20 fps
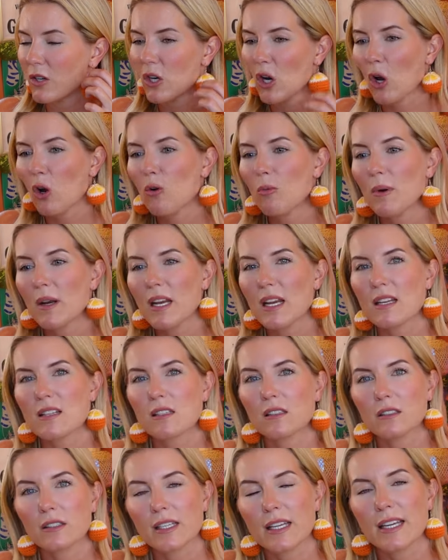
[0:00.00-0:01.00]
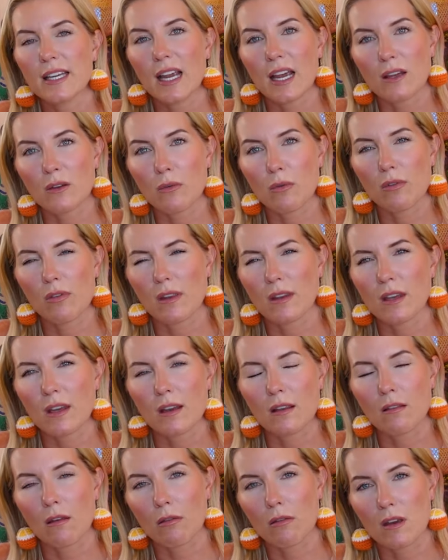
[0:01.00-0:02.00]
nobody is looking at you
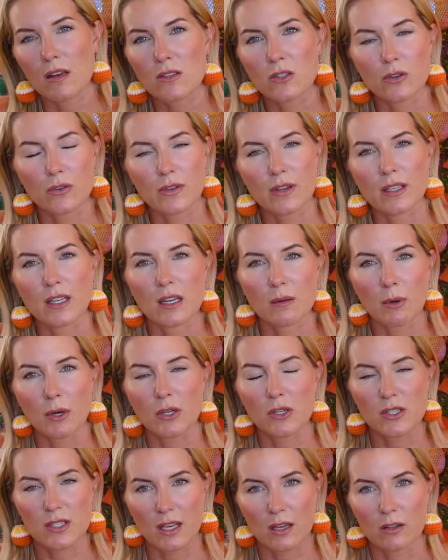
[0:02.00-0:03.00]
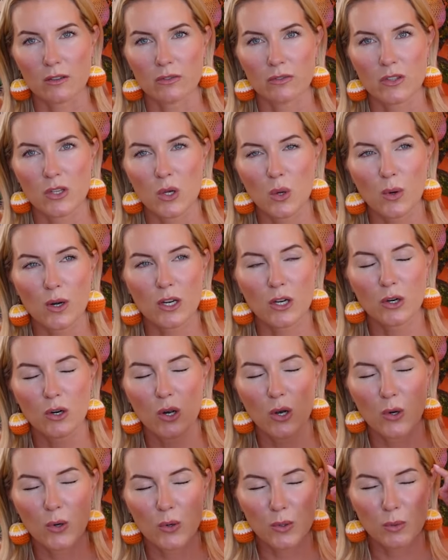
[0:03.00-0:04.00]
thinking the things you're thinking about yourself. You're your
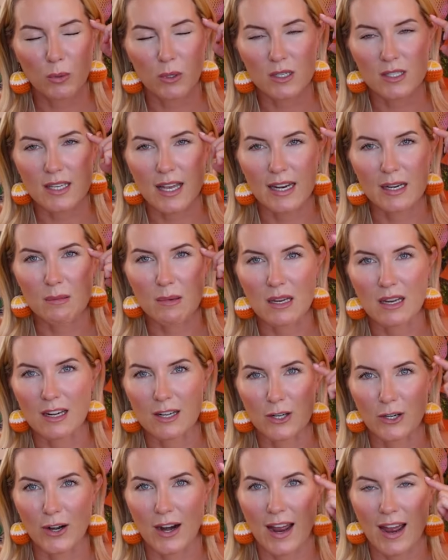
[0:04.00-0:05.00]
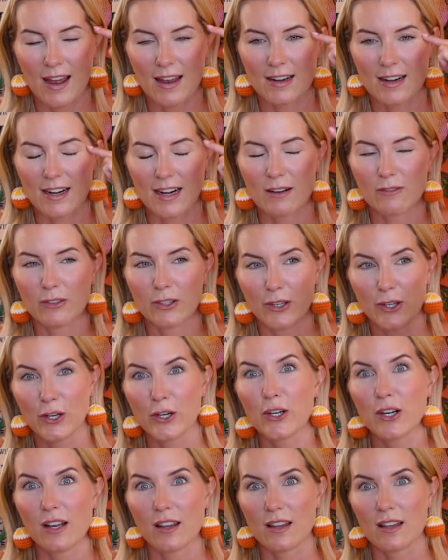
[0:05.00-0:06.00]
own worst enemy in your head. And I've
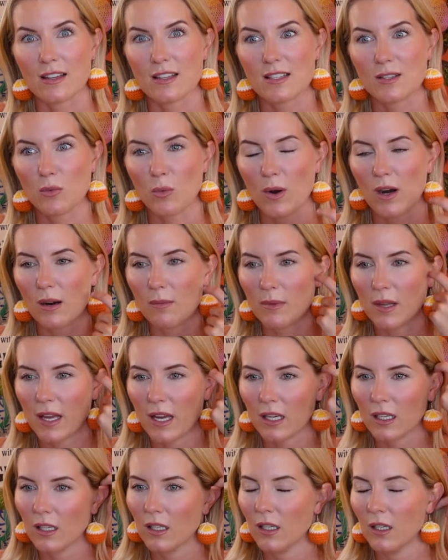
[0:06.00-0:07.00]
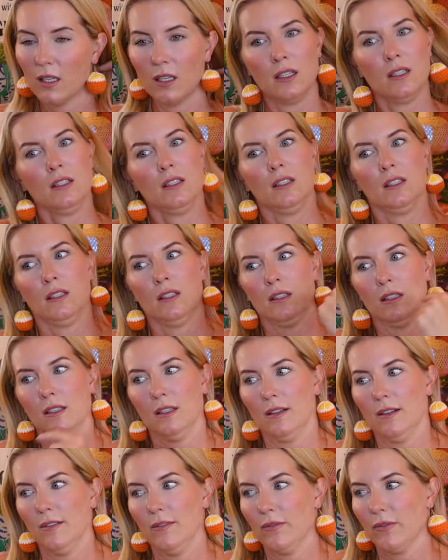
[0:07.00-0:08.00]
learned this where I'm like,
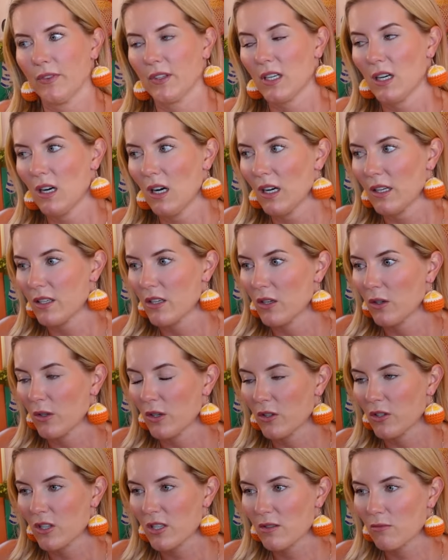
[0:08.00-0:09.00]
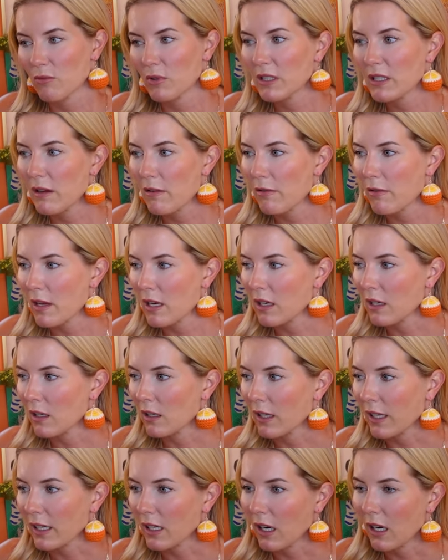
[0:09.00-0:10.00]
God, you know, you're just really
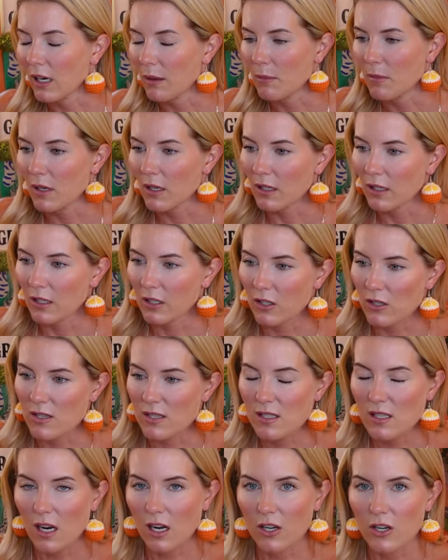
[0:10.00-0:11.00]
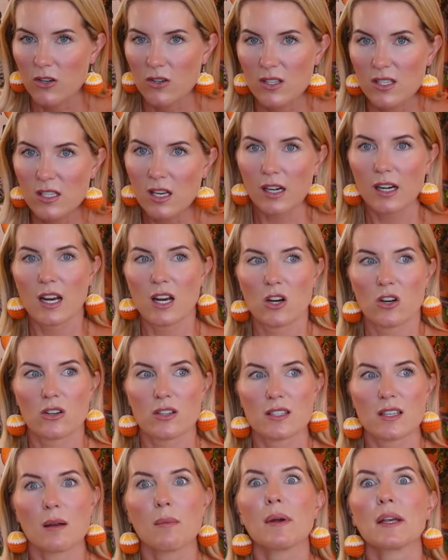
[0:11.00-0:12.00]
thinking like, are you sucking your
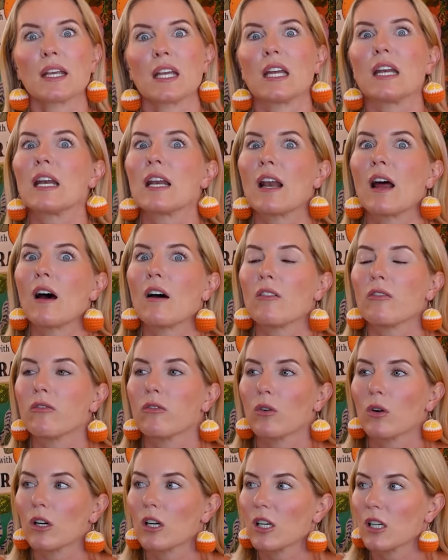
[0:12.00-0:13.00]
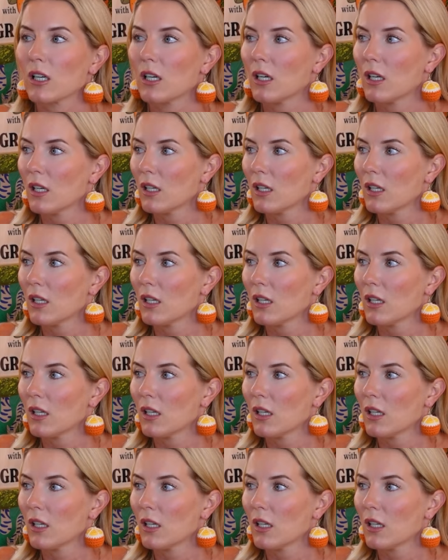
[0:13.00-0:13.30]
stomach in enough? Or,